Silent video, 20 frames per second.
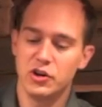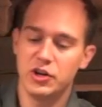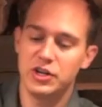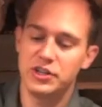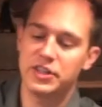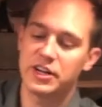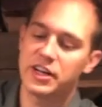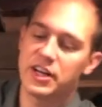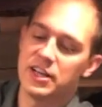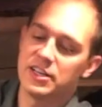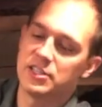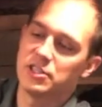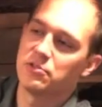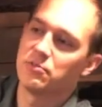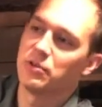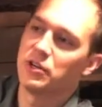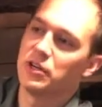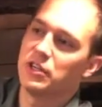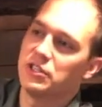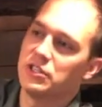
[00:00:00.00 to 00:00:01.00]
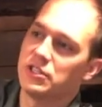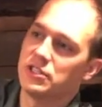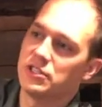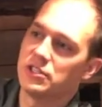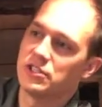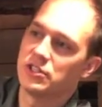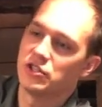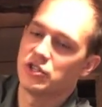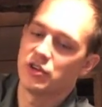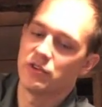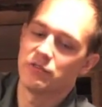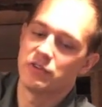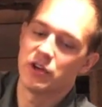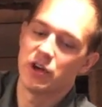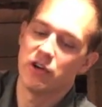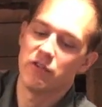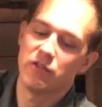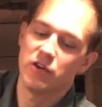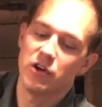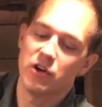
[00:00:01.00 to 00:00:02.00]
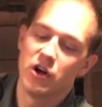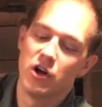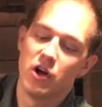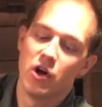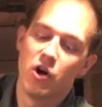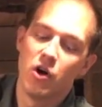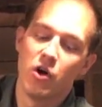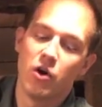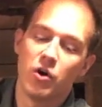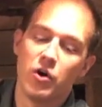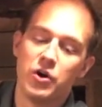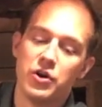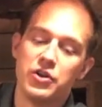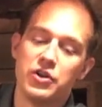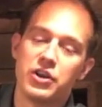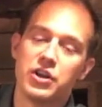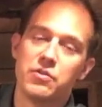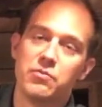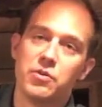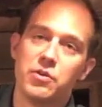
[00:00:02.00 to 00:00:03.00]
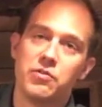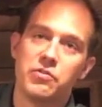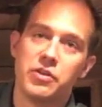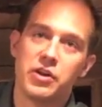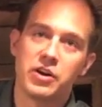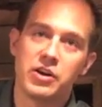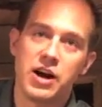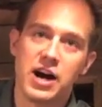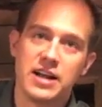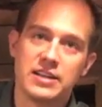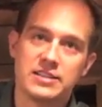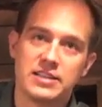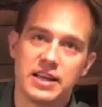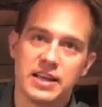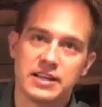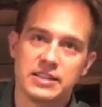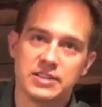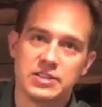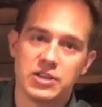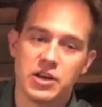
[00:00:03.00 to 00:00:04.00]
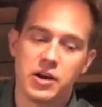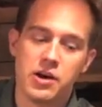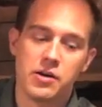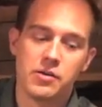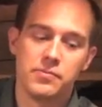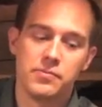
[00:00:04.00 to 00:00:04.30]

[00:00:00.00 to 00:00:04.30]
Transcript: alert the customer just to shift over, or you can move their glass like so.